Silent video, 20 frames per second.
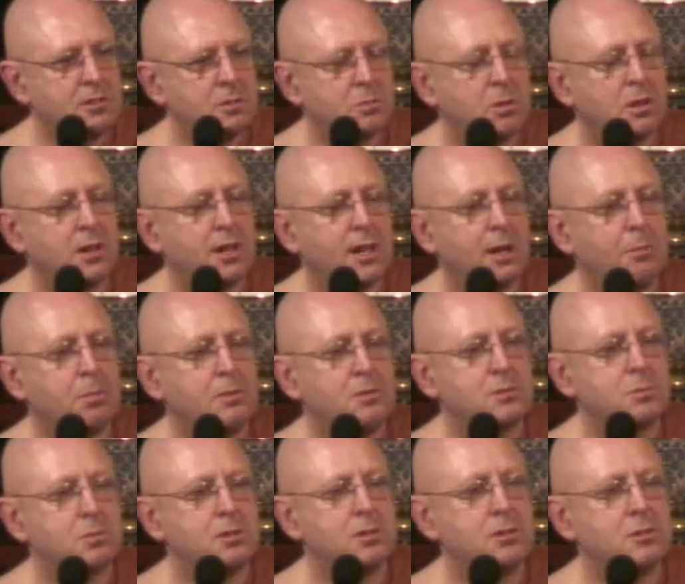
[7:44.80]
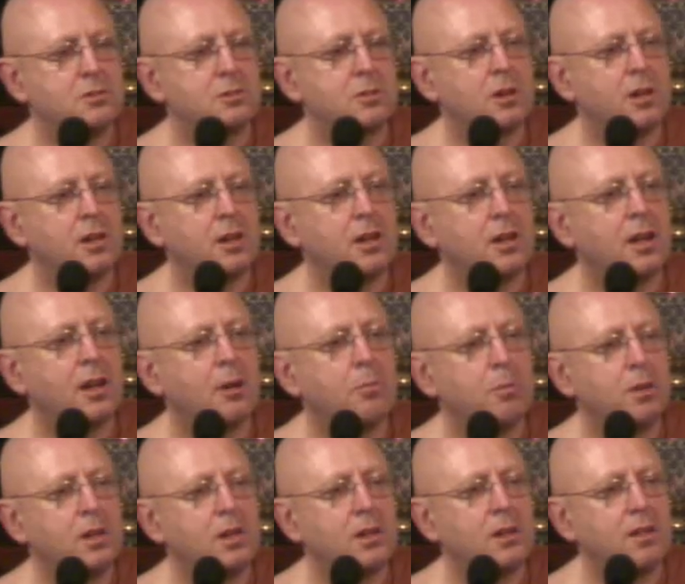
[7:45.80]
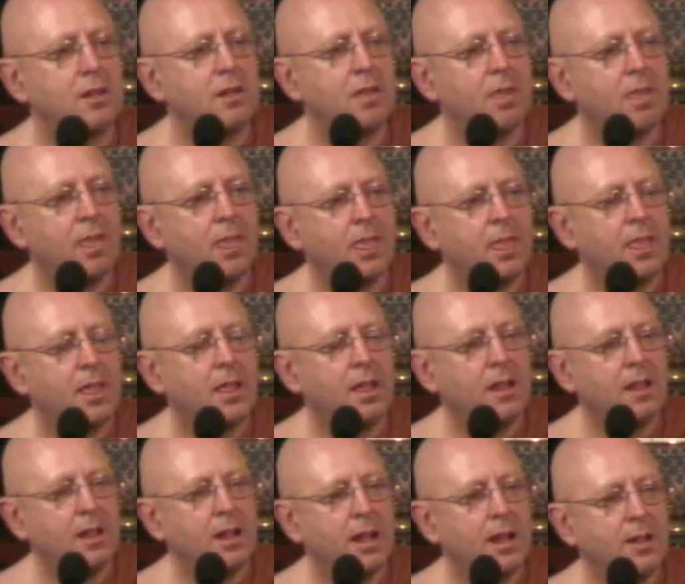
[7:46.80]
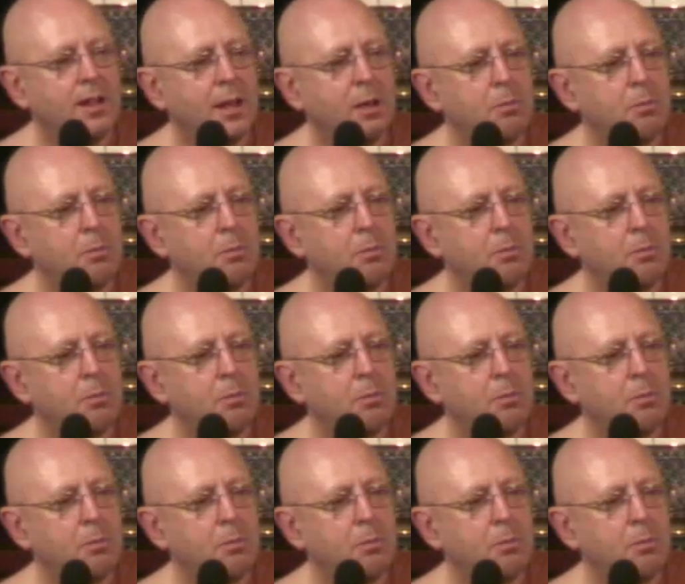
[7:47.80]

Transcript: what happens when you join an army. And that